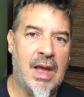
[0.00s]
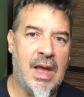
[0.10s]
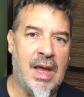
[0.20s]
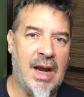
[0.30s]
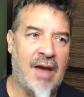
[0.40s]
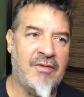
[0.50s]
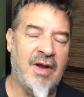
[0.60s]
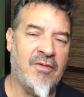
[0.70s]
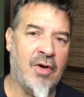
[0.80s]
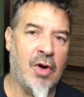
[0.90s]
and I've
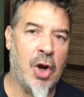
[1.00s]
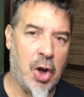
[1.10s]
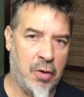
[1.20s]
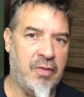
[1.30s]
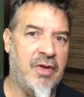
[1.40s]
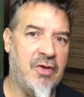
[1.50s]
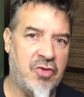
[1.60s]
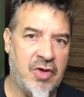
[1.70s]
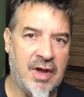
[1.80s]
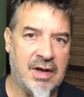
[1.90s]
never learned
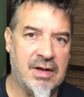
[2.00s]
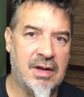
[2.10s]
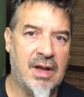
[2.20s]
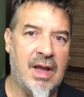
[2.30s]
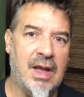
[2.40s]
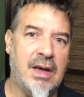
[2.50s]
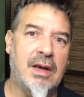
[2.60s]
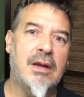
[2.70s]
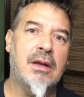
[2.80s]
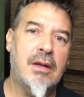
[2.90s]
this yet and